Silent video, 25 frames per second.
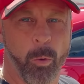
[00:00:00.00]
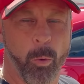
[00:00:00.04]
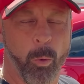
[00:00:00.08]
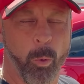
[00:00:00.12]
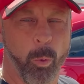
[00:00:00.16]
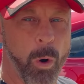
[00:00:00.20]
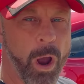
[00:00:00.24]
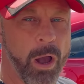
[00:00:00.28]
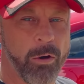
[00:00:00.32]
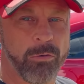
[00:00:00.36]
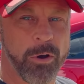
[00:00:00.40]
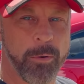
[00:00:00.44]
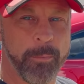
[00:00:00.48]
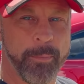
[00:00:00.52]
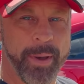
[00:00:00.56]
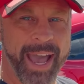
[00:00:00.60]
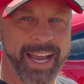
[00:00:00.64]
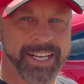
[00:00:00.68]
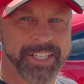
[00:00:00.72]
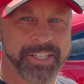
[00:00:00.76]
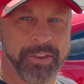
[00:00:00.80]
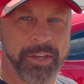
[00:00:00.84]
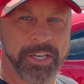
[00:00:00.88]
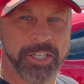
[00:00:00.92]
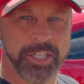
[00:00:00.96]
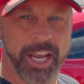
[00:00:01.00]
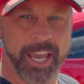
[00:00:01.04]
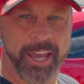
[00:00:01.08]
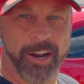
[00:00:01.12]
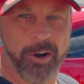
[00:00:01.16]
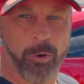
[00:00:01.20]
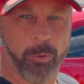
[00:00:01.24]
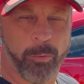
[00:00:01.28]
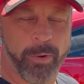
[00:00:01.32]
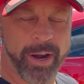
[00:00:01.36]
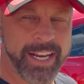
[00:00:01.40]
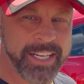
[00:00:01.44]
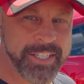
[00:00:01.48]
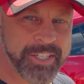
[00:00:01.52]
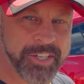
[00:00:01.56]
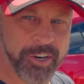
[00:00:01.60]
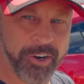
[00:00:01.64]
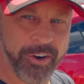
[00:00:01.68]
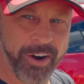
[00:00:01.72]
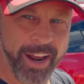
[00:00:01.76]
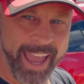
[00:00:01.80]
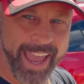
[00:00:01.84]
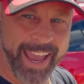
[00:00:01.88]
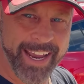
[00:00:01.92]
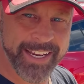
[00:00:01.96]
Welcome back to the channel.
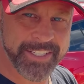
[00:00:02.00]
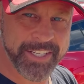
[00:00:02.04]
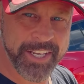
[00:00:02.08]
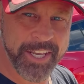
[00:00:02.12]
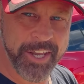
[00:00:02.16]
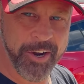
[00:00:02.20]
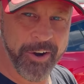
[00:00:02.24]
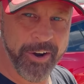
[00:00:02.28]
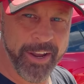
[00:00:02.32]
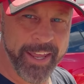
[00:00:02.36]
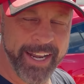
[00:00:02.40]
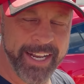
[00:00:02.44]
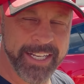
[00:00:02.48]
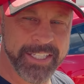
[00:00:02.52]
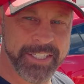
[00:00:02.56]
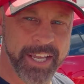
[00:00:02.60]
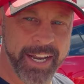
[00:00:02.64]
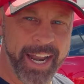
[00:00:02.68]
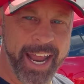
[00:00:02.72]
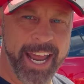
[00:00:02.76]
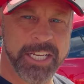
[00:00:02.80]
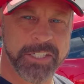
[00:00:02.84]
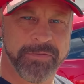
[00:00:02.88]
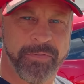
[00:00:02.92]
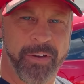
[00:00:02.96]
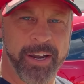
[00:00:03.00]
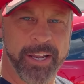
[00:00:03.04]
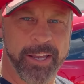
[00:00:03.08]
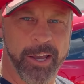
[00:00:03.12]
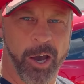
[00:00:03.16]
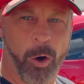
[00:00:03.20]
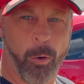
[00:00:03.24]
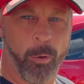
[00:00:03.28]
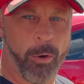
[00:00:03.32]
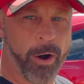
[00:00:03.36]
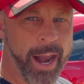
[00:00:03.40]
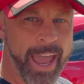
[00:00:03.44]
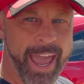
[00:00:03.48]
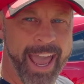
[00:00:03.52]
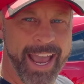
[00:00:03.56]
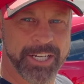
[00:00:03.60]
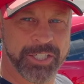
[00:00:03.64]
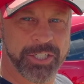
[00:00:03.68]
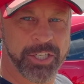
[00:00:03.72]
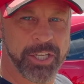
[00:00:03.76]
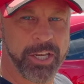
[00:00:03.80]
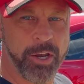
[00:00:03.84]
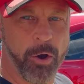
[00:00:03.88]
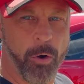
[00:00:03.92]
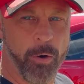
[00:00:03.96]
Racer X here, and in today's video we're
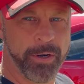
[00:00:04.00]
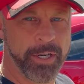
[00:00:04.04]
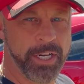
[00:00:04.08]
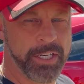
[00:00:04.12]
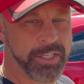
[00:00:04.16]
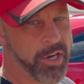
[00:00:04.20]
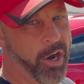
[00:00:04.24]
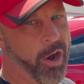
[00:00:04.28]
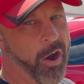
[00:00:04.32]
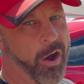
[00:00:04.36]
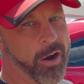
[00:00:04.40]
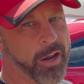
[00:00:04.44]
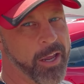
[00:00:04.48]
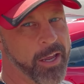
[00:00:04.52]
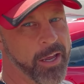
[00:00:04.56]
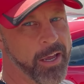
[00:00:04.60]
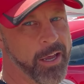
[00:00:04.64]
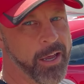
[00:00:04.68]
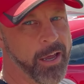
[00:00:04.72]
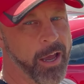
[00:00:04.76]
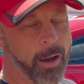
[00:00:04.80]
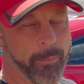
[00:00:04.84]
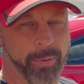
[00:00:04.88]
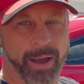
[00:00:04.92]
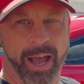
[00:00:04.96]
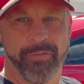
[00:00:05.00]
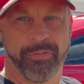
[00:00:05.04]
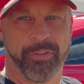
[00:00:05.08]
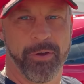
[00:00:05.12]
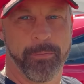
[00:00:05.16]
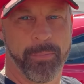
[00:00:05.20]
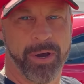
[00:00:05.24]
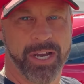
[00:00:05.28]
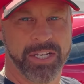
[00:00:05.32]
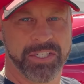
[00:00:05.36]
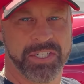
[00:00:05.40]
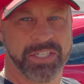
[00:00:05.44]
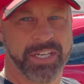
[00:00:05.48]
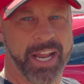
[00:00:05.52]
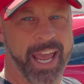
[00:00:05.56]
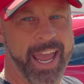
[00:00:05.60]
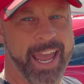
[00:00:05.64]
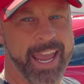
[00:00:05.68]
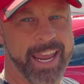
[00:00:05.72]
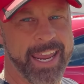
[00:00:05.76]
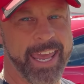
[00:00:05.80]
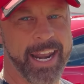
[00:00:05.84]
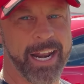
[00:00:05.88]
actually going to talk about the Mustang.